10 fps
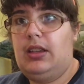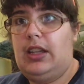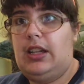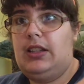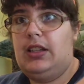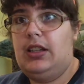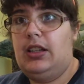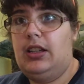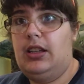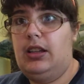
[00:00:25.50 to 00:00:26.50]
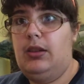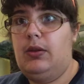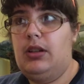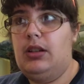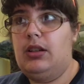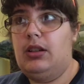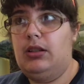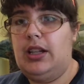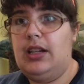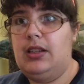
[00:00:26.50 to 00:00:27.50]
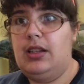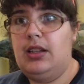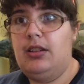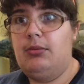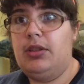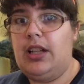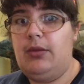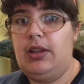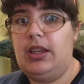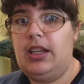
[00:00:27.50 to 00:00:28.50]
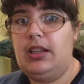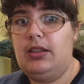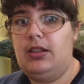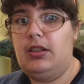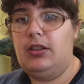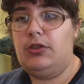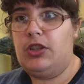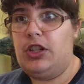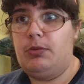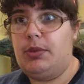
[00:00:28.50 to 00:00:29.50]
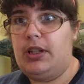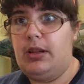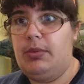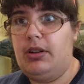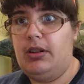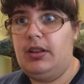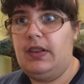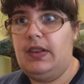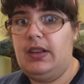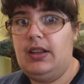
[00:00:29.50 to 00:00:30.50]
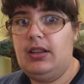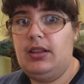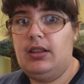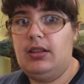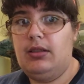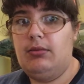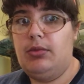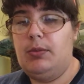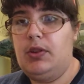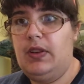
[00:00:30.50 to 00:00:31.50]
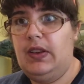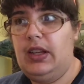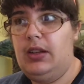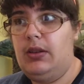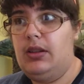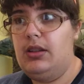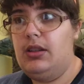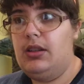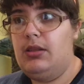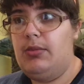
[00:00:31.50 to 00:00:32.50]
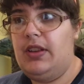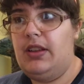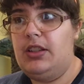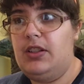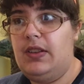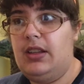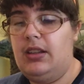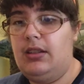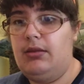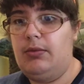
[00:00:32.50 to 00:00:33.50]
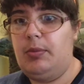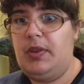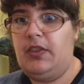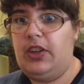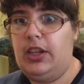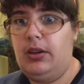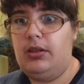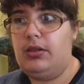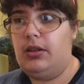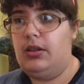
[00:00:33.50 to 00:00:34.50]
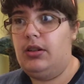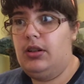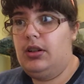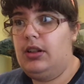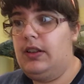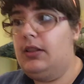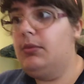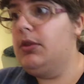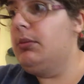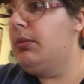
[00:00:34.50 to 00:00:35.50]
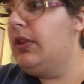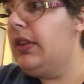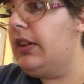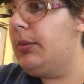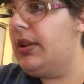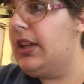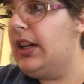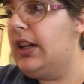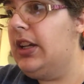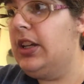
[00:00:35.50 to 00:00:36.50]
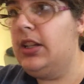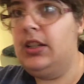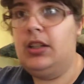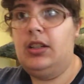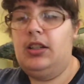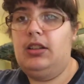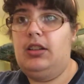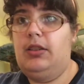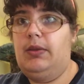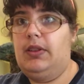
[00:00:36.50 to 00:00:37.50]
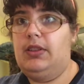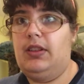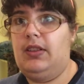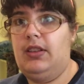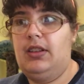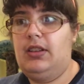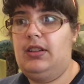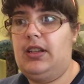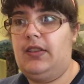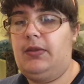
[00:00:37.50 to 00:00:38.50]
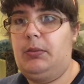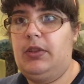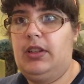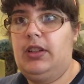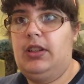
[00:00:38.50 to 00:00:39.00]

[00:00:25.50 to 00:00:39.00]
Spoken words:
that you can collect, play with, and interchange body parts. But mostly you can, but it's not just a specific character. Oh, sorry about that. It was just a text from